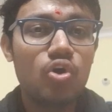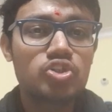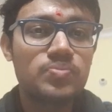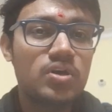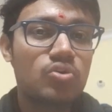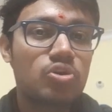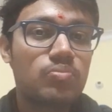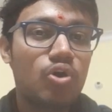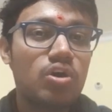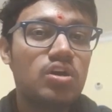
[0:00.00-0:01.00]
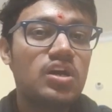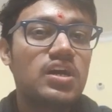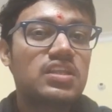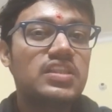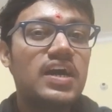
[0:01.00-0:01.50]
It's like this.
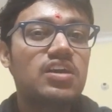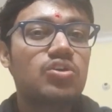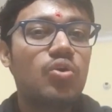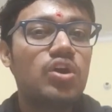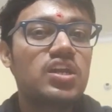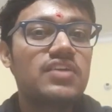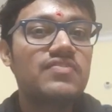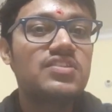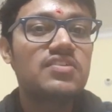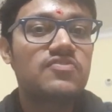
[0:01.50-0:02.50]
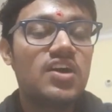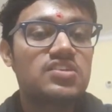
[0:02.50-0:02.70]
How do you put it?